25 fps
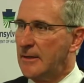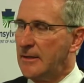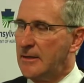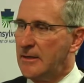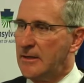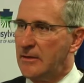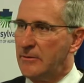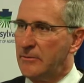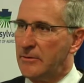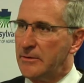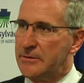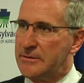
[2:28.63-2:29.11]

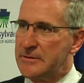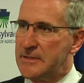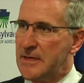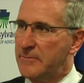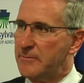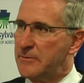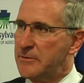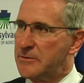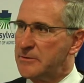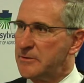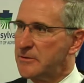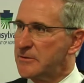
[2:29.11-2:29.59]
with
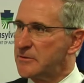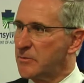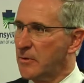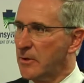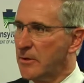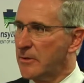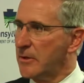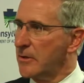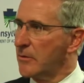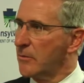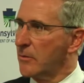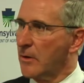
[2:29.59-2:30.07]
temperatures
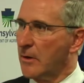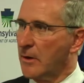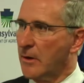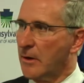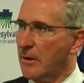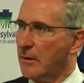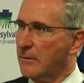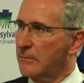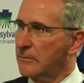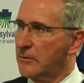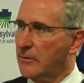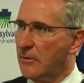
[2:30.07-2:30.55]
where they
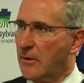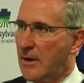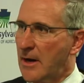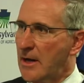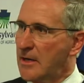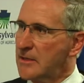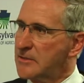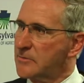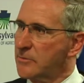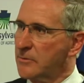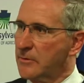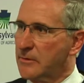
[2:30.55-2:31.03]
were,
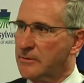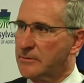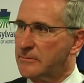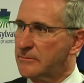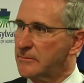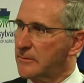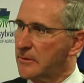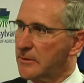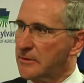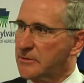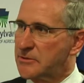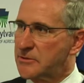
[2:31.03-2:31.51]
crowds were
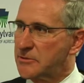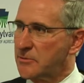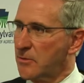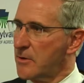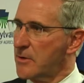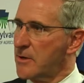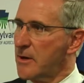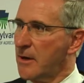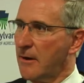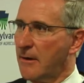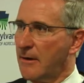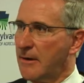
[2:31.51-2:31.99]

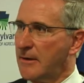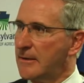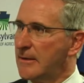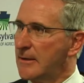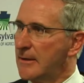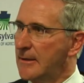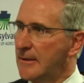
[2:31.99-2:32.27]
extraordinary.